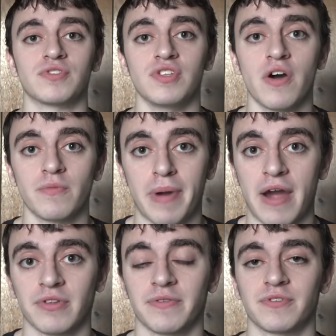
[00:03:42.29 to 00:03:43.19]
known
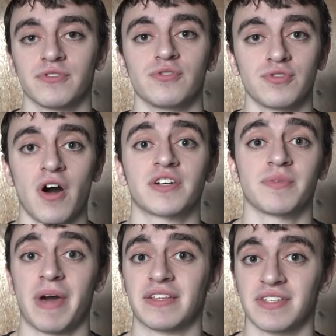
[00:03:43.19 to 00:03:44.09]
powerlifters who talks
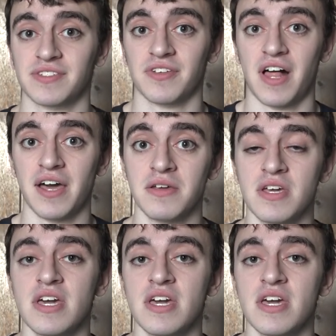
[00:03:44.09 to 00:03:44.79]
about this a lot.